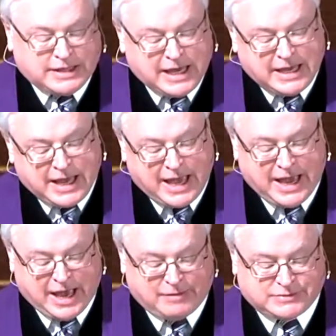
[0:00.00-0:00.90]
King
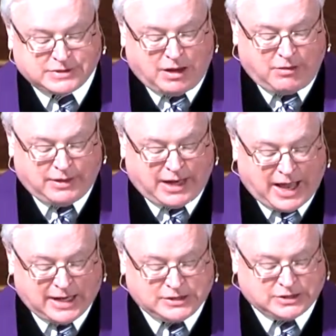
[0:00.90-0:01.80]
Ahab saw
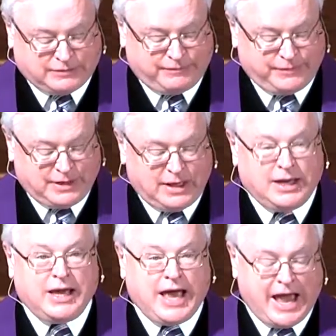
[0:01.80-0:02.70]
Elijah,
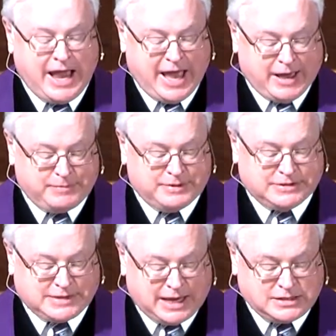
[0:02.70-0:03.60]
Ahab
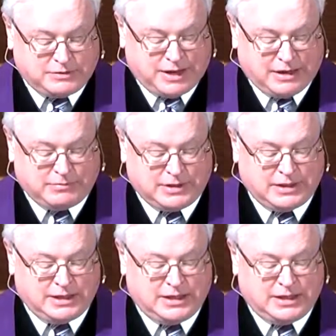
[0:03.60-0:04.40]
said to him,